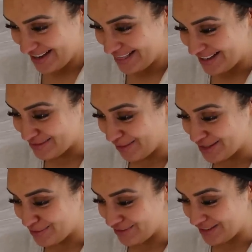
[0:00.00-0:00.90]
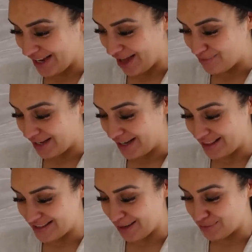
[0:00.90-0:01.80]
This makes me really happy
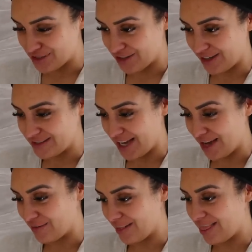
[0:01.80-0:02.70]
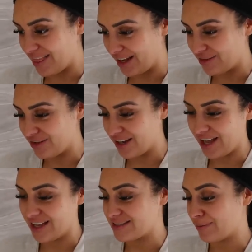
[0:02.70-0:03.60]
and the temperature's going down, thank God.
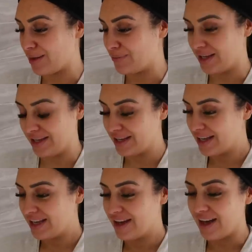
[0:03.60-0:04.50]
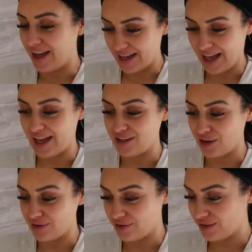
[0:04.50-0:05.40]
Okay, so maybe I can
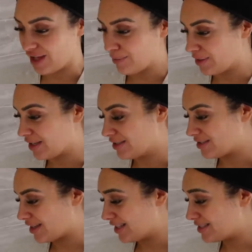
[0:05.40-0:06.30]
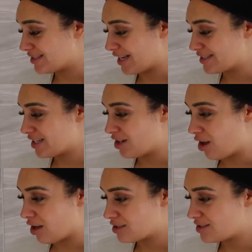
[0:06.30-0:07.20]
go through that because I think today's the
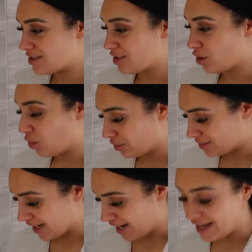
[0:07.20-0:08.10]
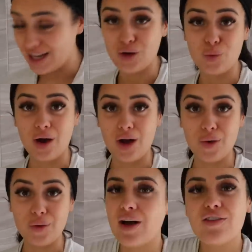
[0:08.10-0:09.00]
last hot day in a
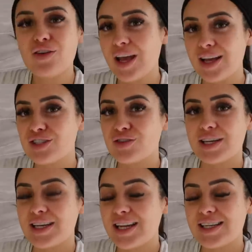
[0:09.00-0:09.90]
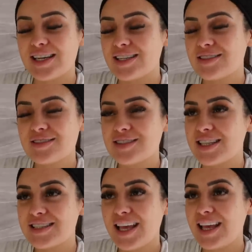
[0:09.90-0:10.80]
while. I feel like it's really needed.
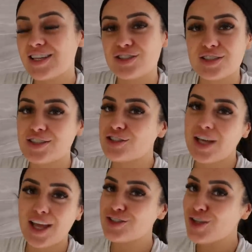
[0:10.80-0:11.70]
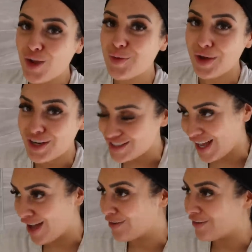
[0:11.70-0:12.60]
This heat is just, it's getting too much
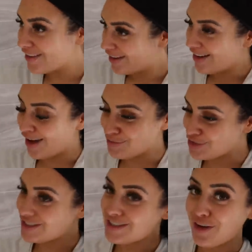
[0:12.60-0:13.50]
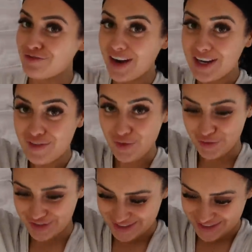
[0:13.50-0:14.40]
now. I'm just, I'm ready for
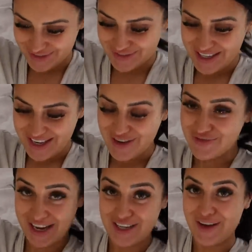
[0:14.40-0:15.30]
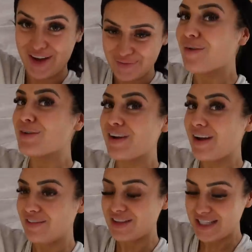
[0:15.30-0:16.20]
autumn. But anyway, I'm gonna get
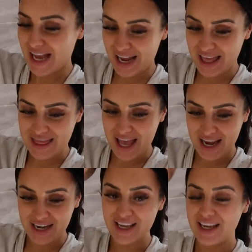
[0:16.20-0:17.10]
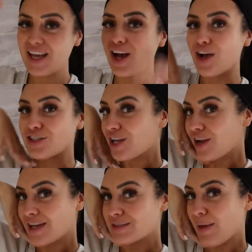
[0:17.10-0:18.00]
ready for the day and then I'll show you
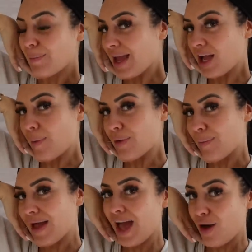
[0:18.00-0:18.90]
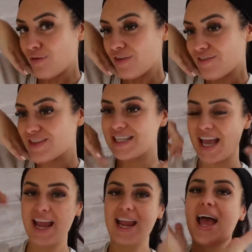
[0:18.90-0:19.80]
guys my makeup and my outfit of the
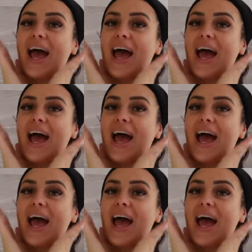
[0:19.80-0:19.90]
day.